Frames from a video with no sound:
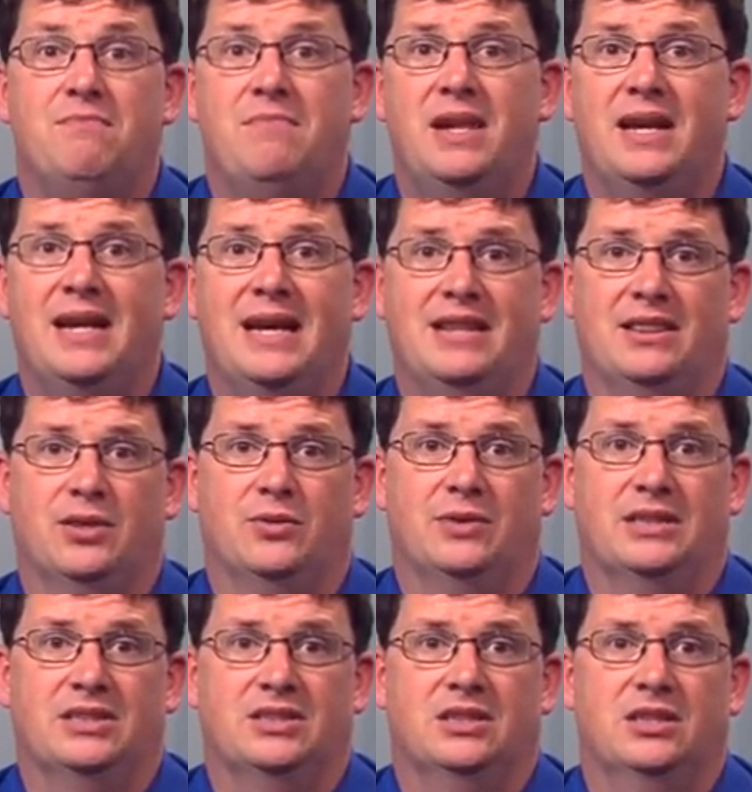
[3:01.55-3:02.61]
mitigate the
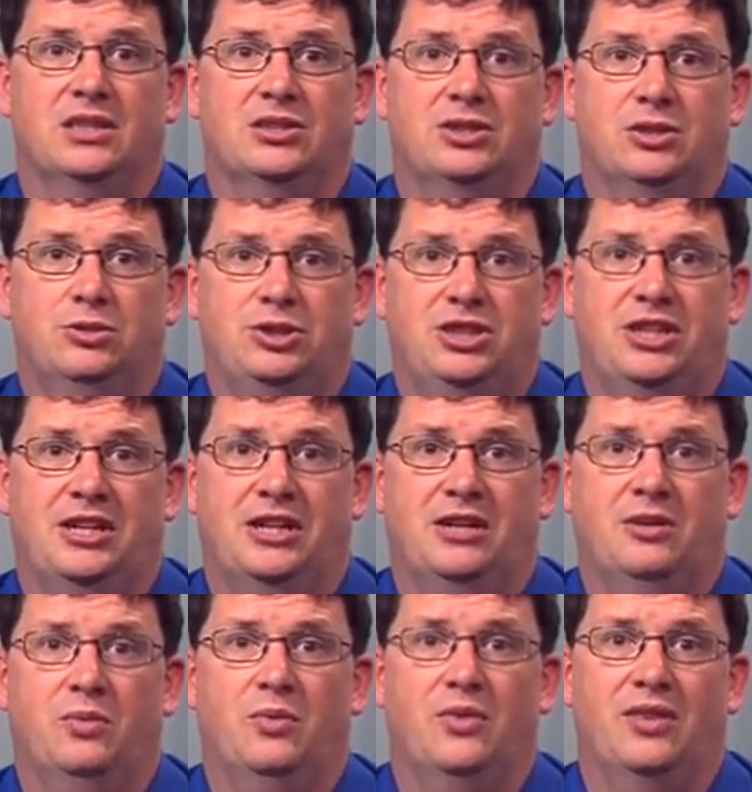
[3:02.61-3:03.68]
risk
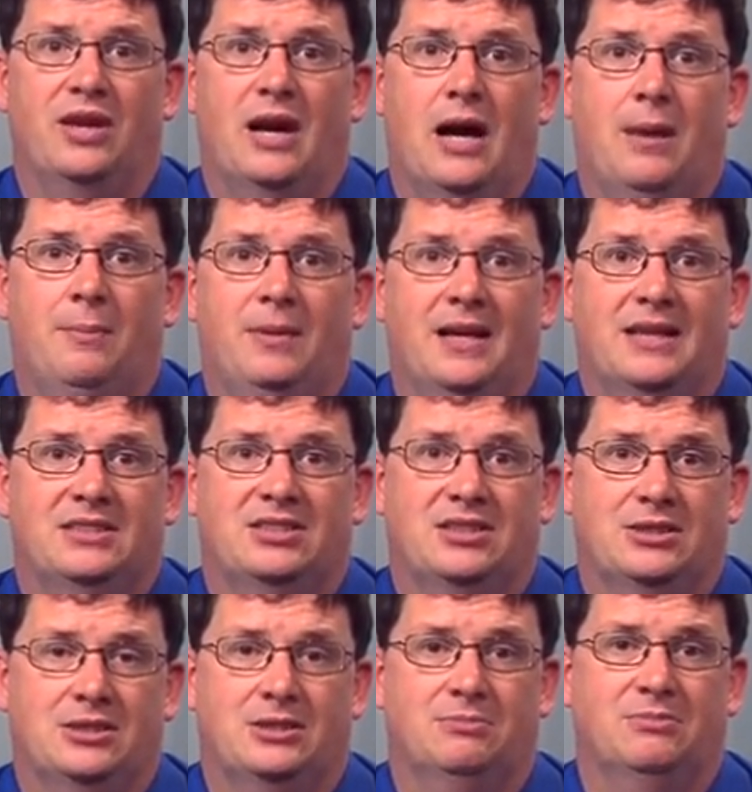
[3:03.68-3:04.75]
associated with complex
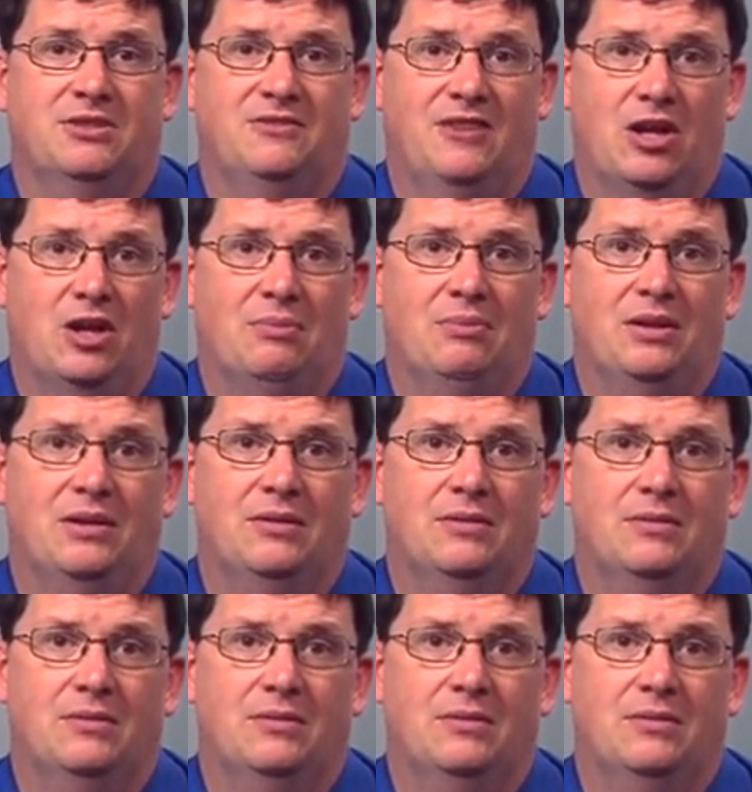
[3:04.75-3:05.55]
system development.